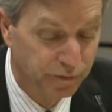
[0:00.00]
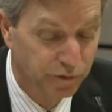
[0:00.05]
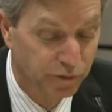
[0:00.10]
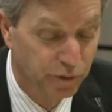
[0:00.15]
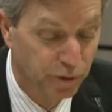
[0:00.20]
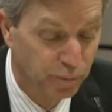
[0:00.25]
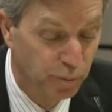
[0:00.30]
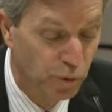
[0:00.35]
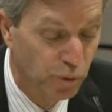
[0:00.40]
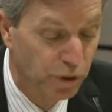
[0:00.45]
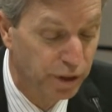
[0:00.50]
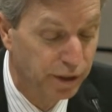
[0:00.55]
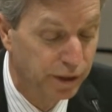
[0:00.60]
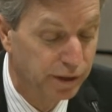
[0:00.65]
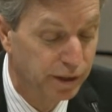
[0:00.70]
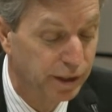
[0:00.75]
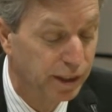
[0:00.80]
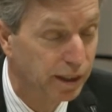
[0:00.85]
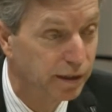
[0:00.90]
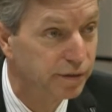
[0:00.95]
for
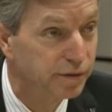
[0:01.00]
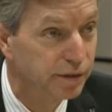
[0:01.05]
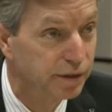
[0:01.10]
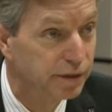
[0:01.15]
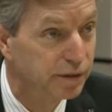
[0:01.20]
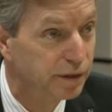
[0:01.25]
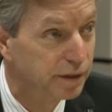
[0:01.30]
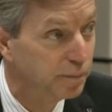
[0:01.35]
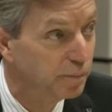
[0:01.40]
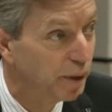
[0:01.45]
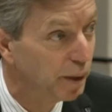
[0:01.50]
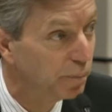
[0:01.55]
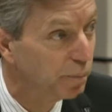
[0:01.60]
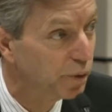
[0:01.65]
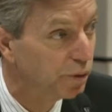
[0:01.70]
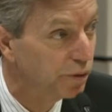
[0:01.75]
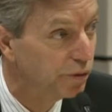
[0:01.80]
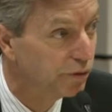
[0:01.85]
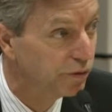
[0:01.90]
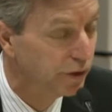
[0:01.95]
appointing the SEC
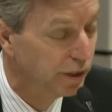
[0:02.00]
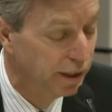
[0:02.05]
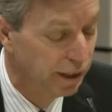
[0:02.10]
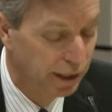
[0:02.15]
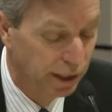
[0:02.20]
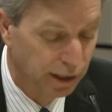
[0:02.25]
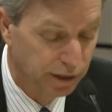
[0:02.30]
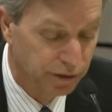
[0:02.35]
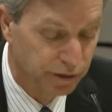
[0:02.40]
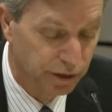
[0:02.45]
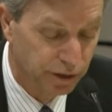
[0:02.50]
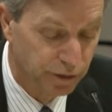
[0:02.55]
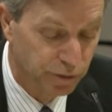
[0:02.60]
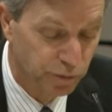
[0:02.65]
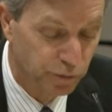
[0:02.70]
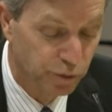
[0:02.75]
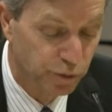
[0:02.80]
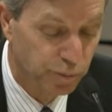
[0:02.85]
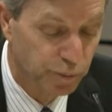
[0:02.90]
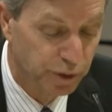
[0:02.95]
members and
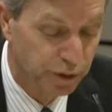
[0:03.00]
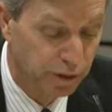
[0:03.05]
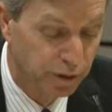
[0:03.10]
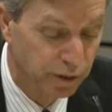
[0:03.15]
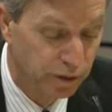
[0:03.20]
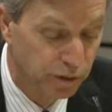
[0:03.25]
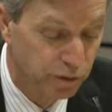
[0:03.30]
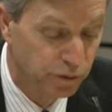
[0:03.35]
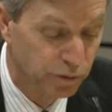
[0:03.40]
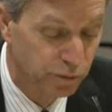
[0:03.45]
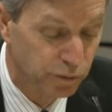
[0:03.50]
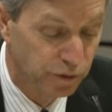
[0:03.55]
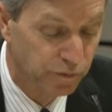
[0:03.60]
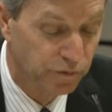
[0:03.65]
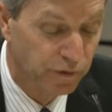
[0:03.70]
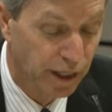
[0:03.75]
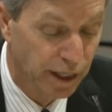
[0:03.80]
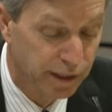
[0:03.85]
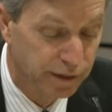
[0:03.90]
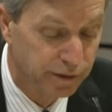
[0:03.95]
Judge Rubin to
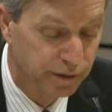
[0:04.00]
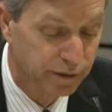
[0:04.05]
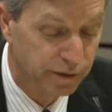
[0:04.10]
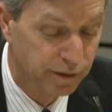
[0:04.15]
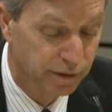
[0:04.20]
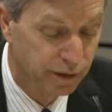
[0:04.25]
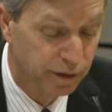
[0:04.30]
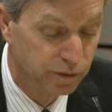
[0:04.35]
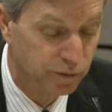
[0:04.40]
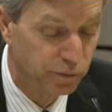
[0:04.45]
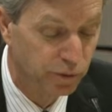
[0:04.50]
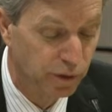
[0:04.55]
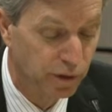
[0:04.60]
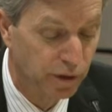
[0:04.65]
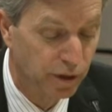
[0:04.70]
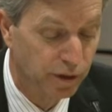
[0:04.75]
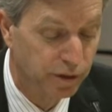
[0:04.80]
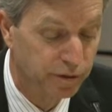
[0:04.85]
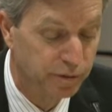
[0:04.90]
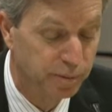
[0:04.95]
advise us in this
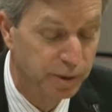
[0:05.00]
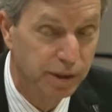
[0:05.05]
regards,